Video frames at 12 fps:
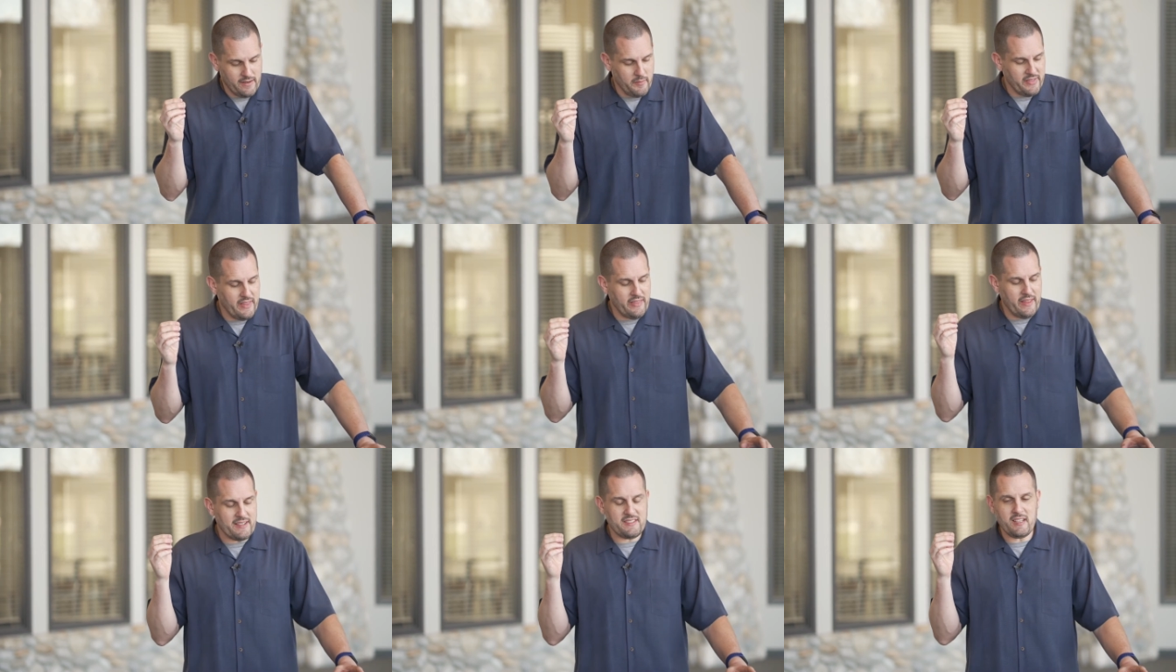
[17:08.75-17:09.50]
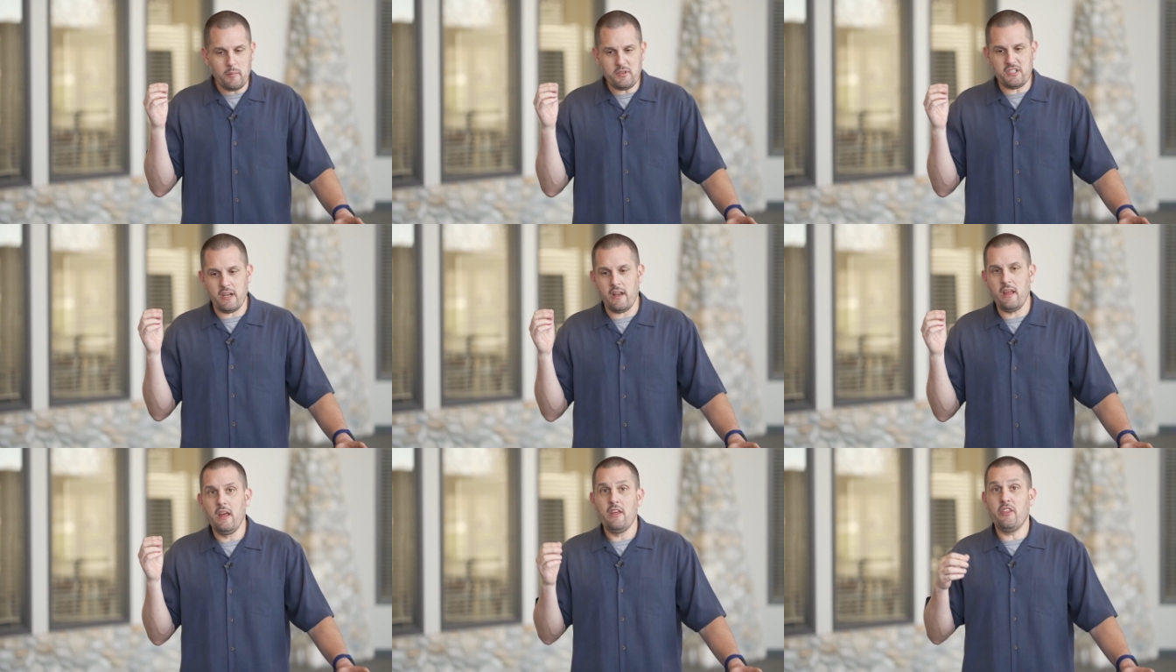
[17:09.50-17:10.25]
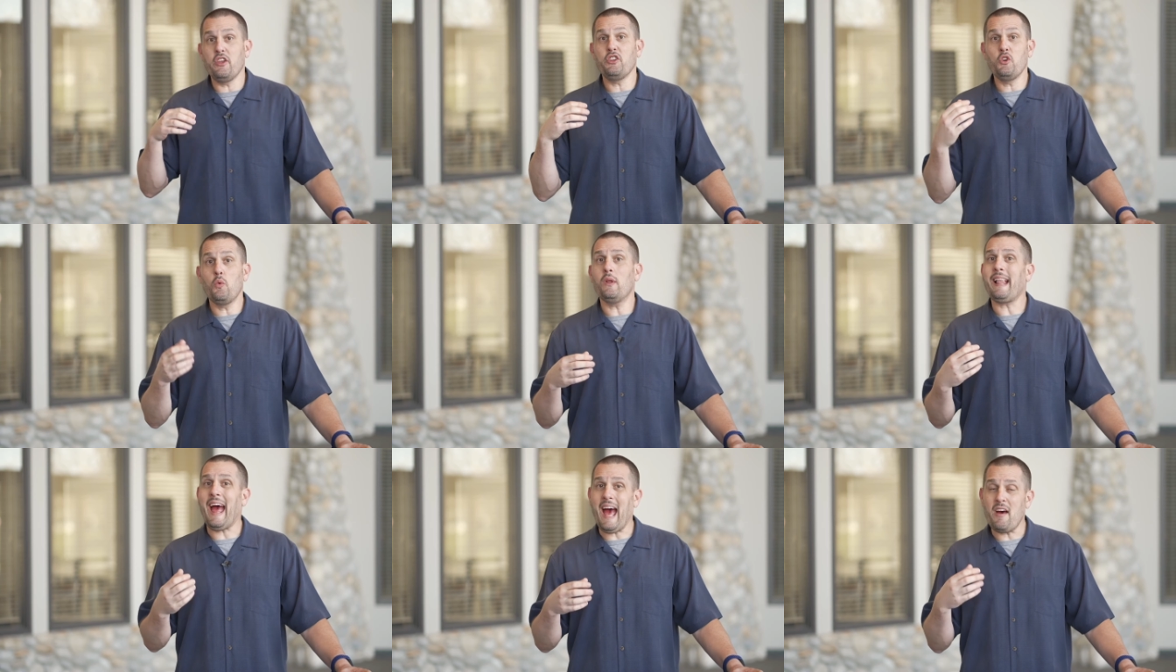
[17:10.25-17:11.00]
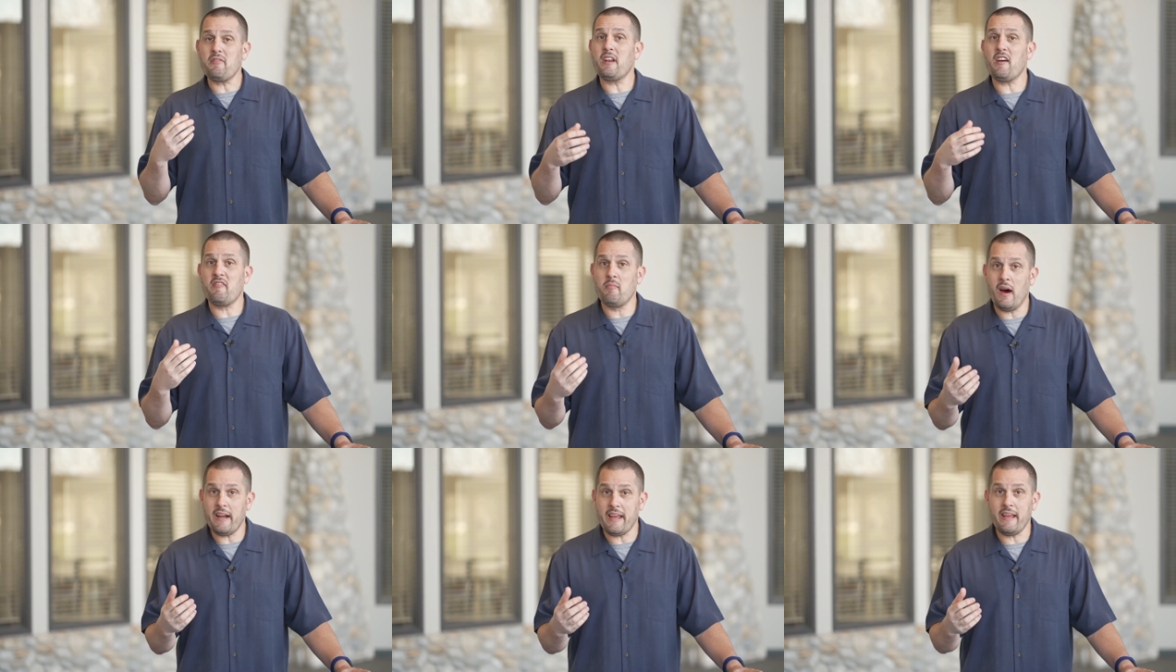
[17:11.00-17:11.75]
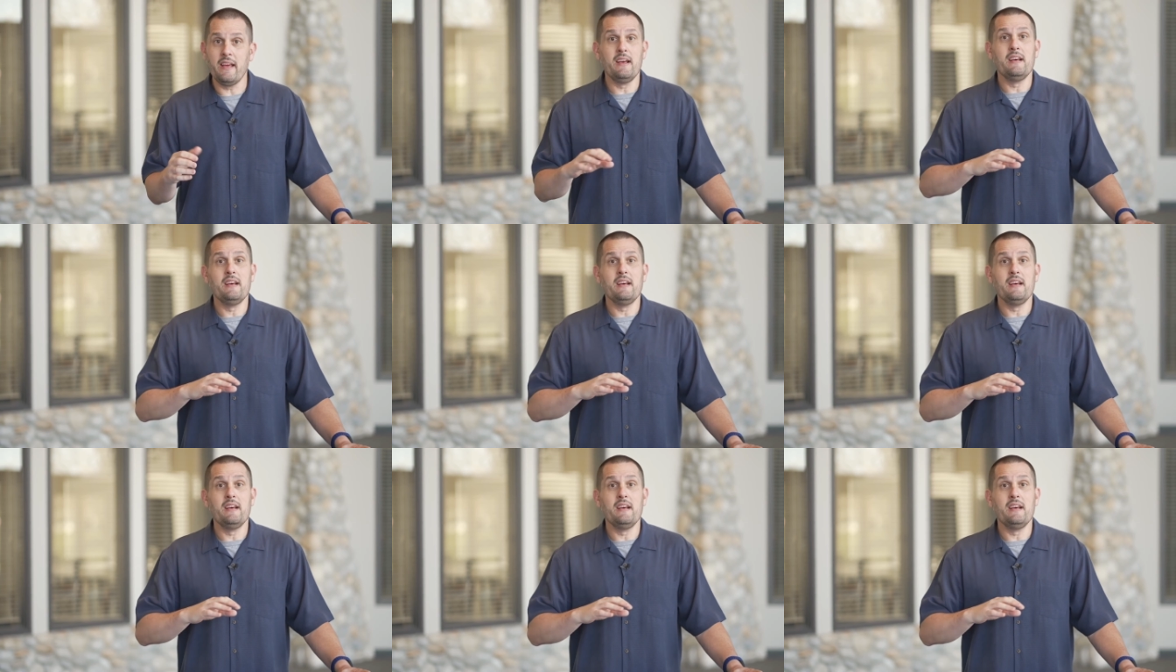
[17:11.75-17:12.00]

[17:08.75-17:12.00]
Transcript: I mean, the assumption that you will have enough money